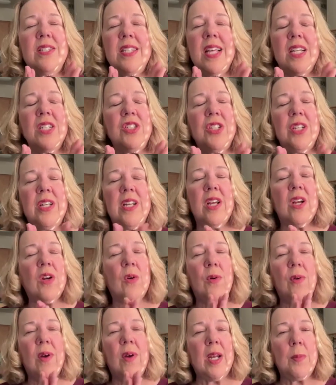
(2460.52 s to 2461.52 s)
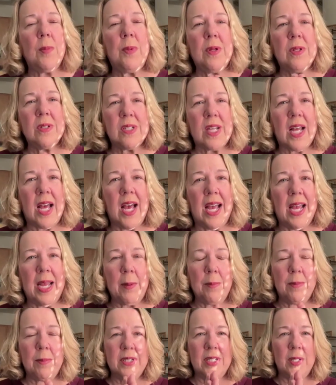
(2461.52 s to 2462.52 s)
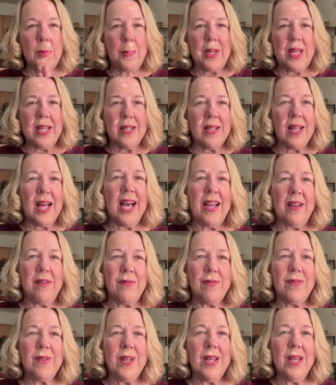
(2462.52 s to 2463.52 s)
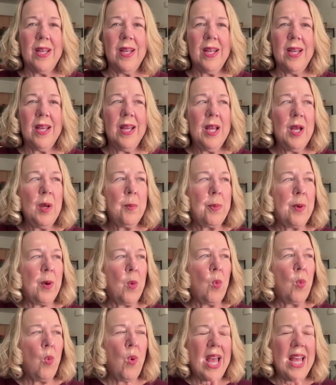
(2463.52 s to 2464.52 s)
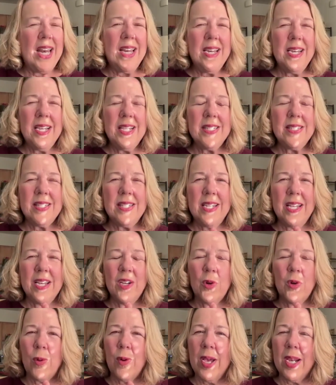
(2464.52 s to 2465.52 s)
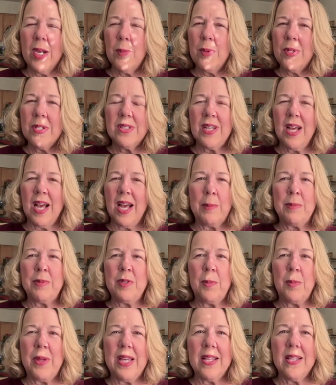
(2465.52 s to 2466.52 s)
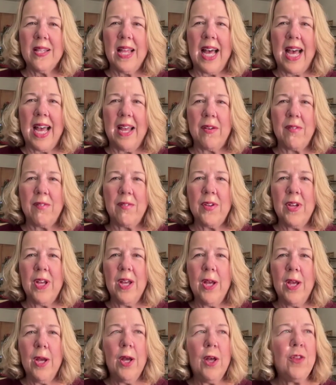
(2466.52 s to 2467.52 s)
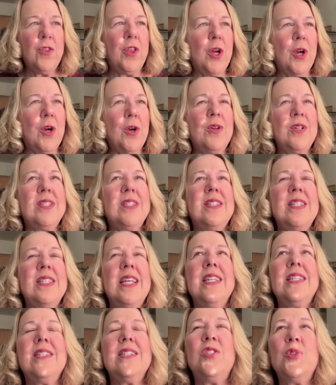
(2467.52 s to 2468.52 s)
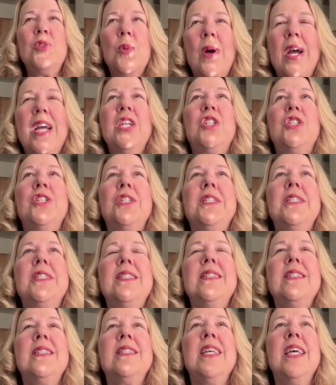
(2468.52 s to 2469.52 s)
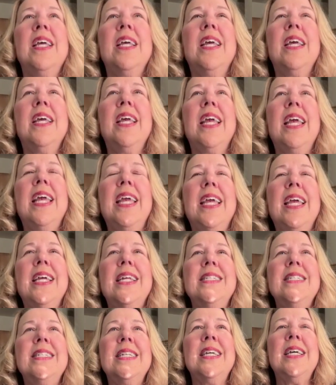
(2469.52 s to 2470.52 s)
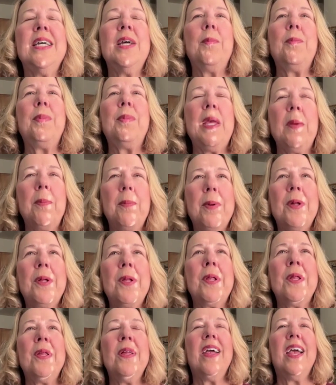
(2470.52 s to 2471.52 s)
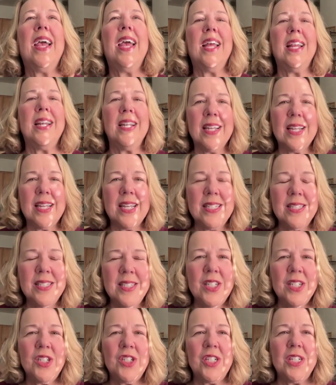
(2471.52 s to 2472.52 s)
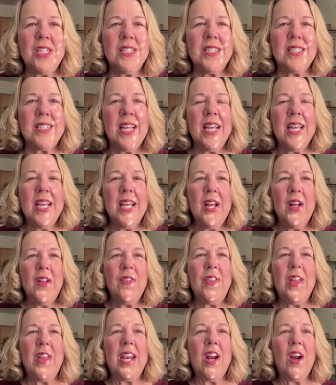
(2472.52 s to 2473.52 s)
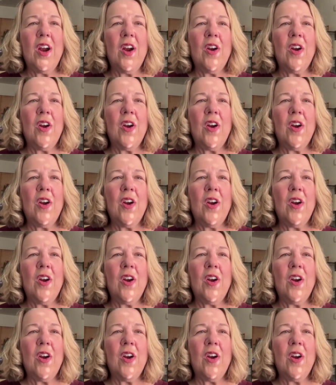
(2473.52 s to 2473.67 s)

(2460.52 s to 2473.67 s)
such an incredible time to be alive. But when it is an incredible time to be alive, there's situations and people and conditions that